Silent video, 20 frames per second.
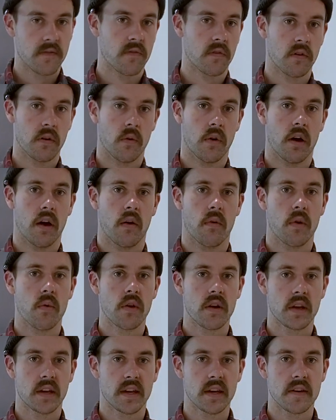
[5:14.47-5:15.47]
for a while. We
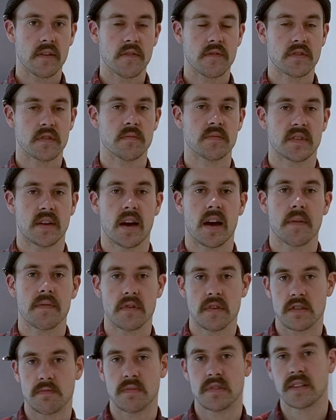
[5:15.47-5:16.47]
want to give some time for
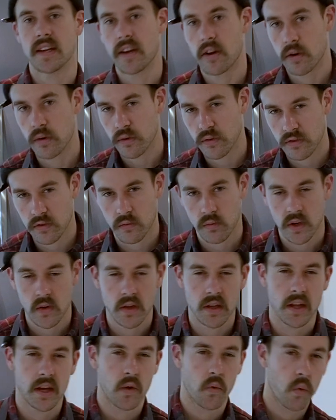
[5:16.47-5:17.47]
these materials to really
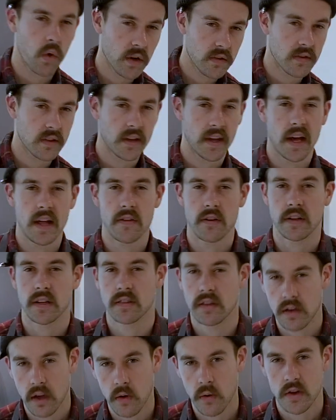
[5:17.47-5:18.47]
like work together and get
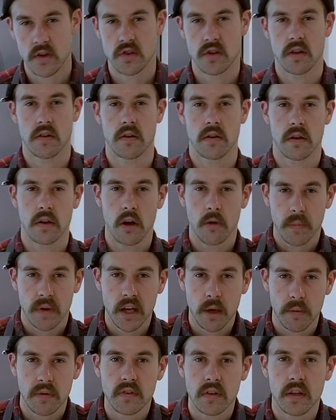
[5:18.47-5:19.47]
to know each other. You know,
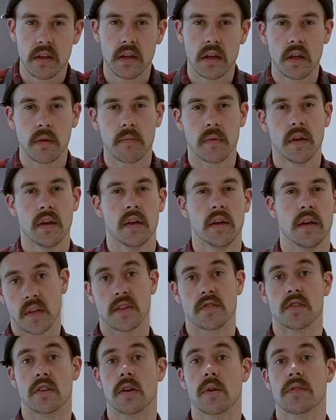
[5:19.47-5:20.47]
become a team.
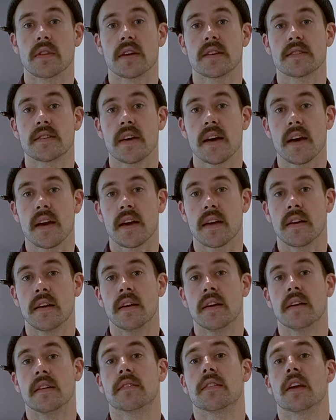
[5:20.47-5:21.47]
Because you know what they
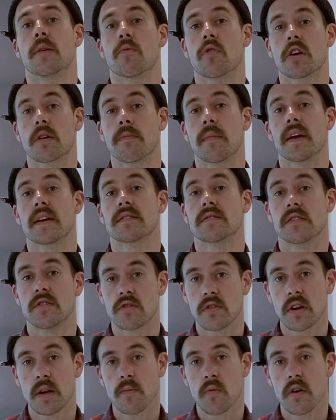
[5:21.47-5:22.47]
say: teamwork makes the
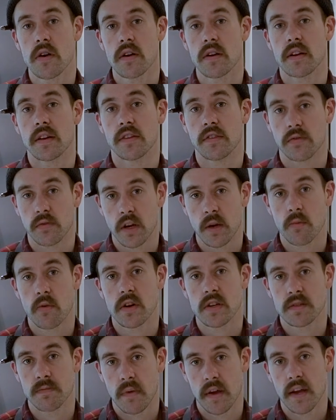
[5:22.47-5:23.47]
dream work, and
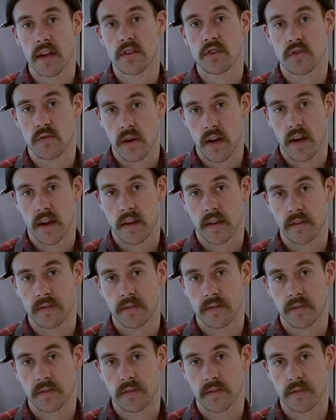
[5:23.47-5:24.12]
DreamWorks made Shrek.